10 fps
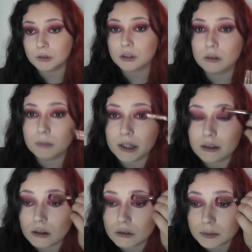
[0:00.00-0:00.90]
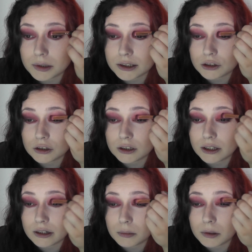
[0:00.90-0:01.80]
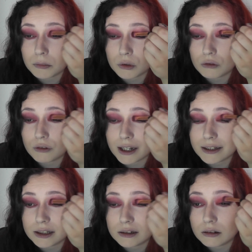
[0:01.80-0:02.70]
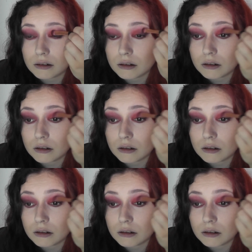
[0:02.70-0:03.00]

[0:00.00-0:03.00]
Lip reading: And I'm just going to make those bits just a little bit more red.